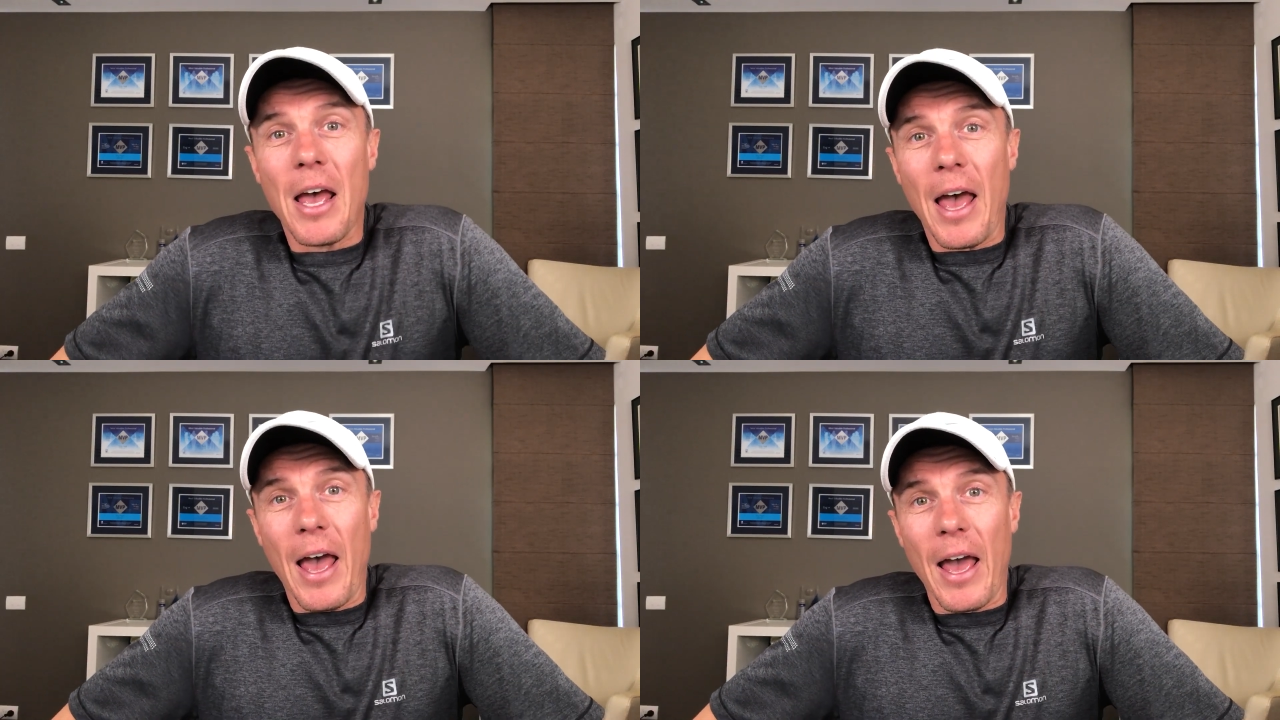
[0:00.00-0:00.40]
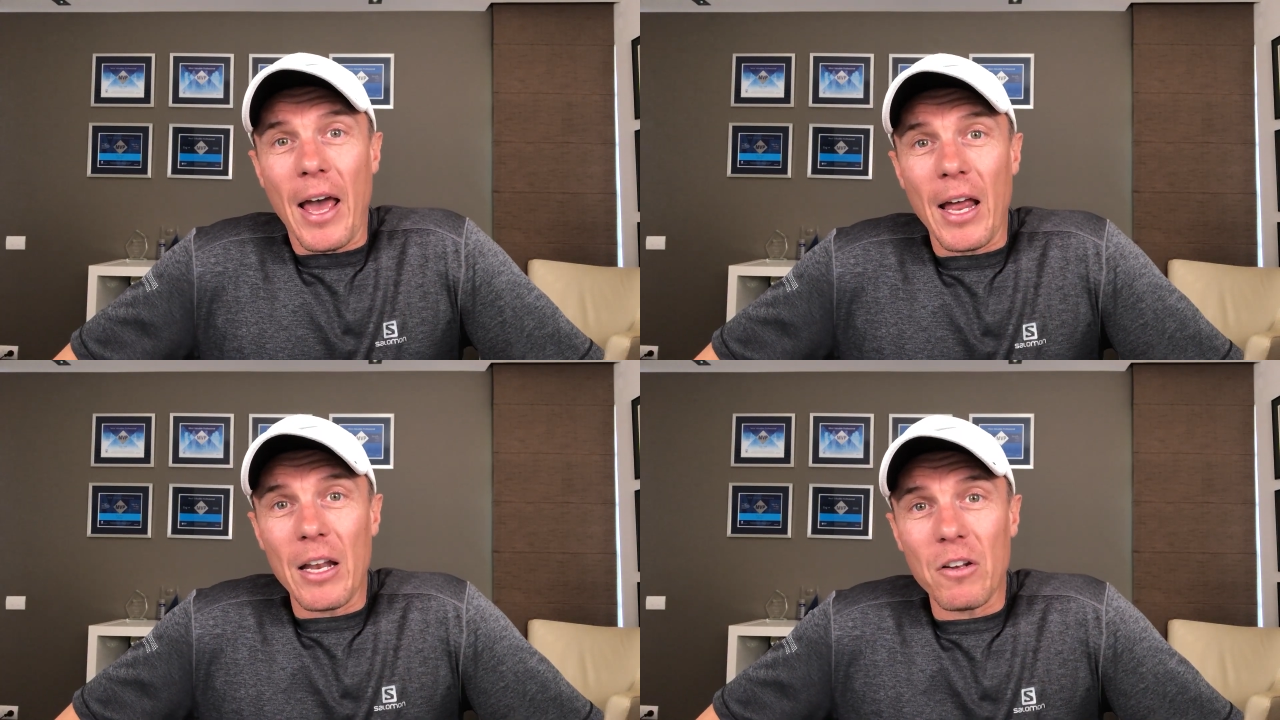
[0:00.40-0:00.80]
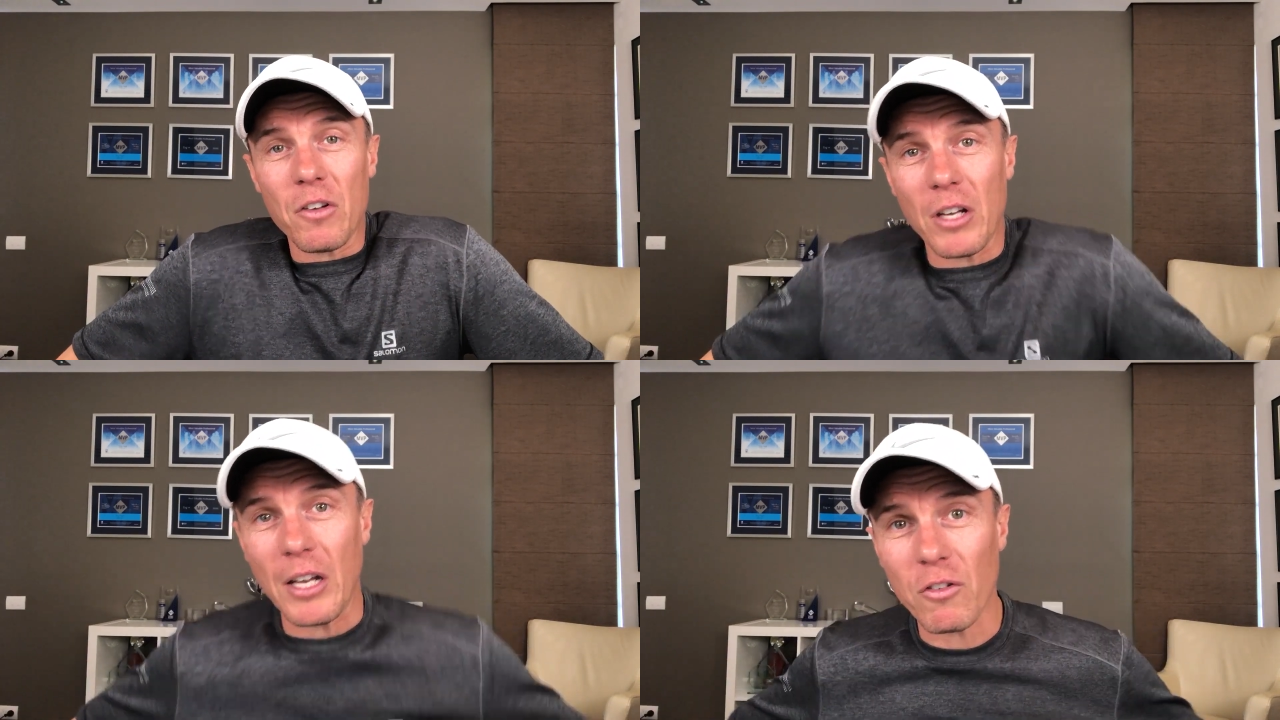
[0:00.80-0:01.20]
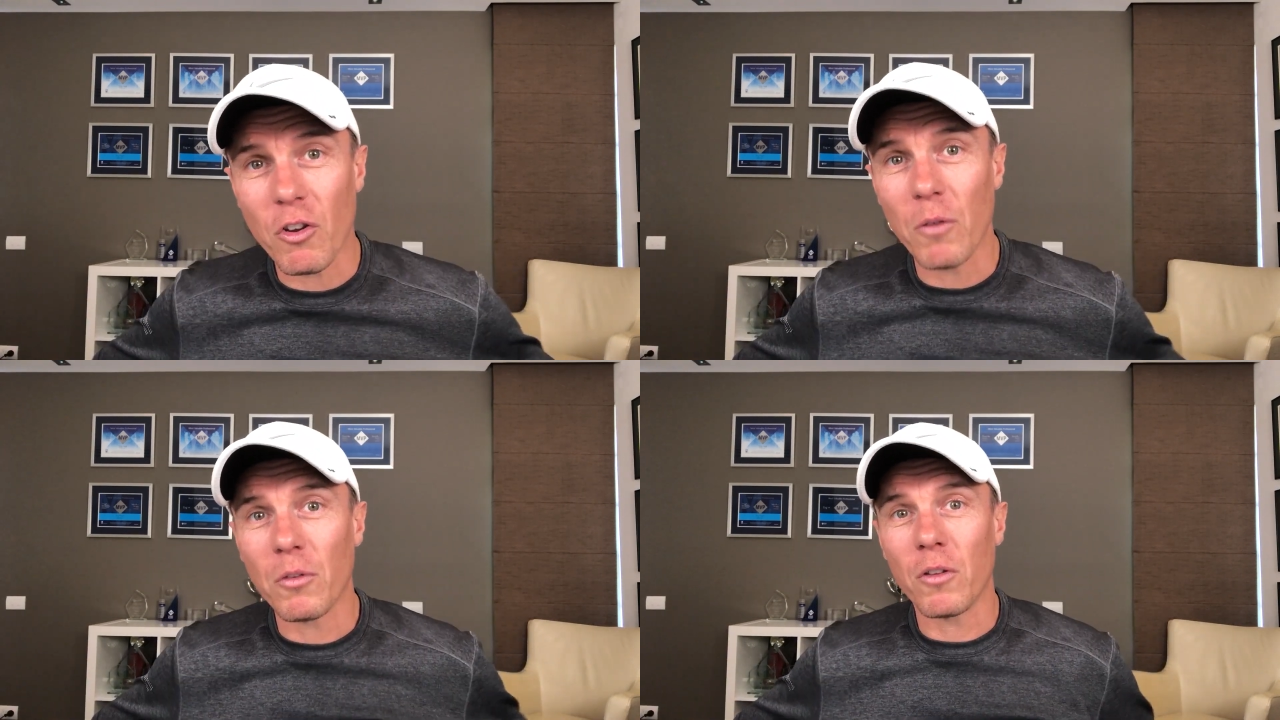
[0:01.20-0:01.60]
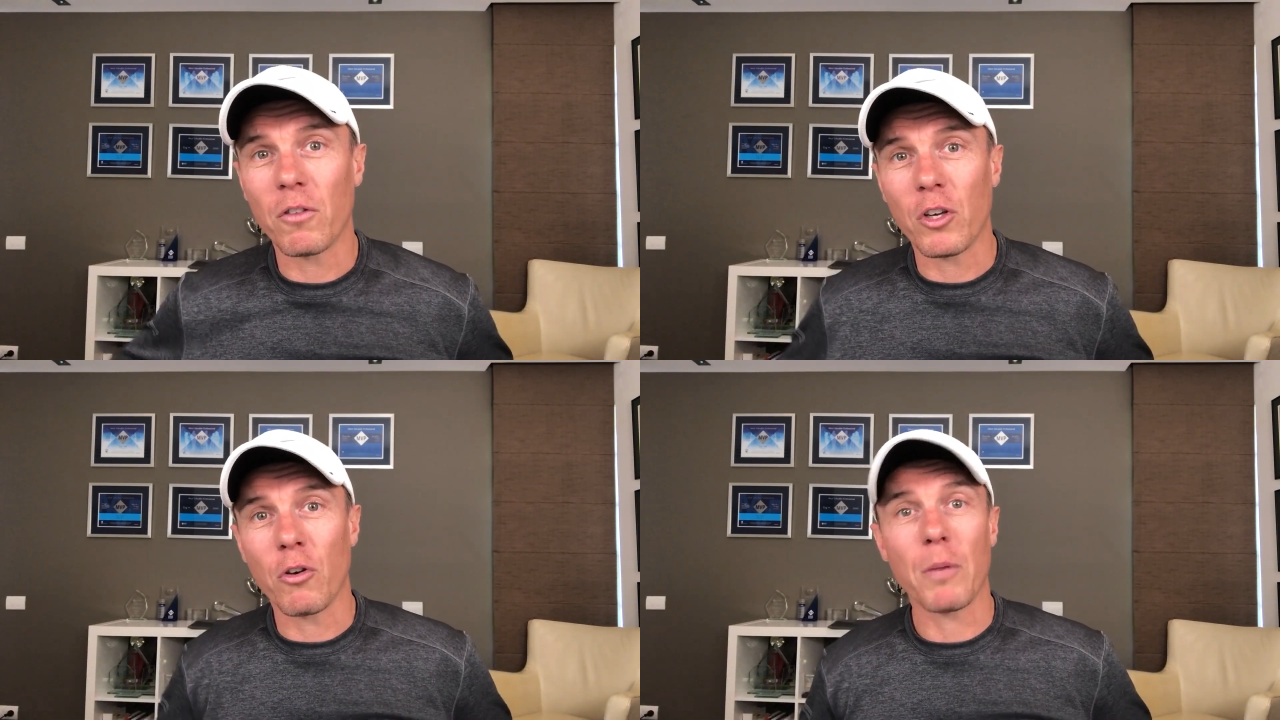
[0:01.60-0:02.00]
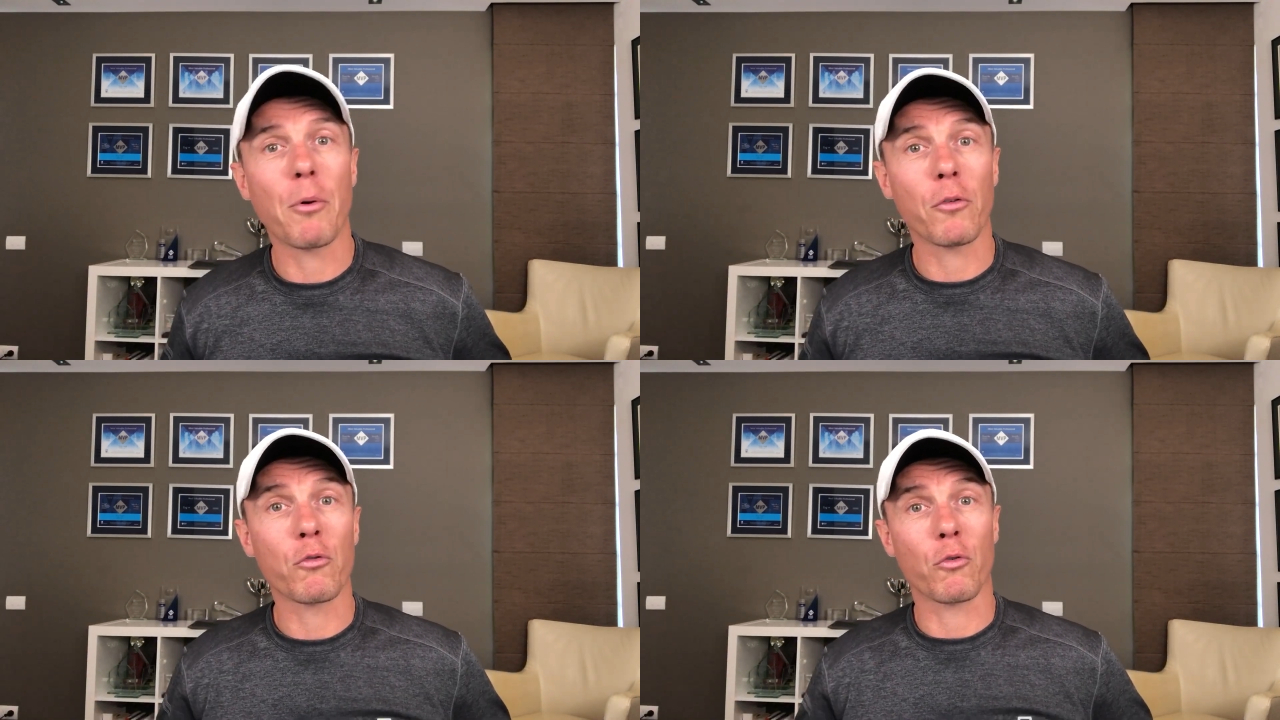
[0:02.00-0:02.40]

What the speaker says: And in terms of the security posture,